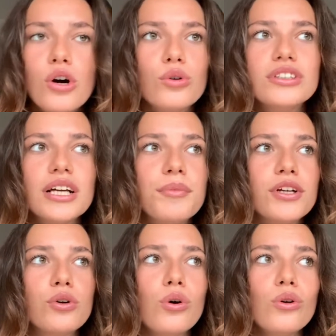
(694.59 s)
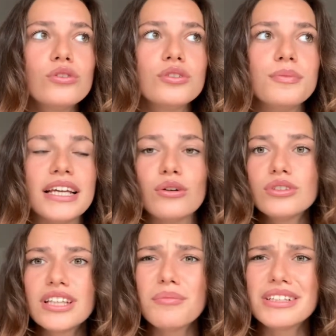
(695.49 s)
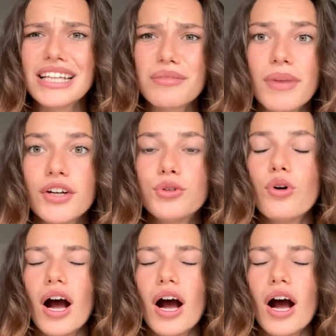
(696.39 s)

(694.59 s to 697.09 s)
or someone calls me, or someone's at my door.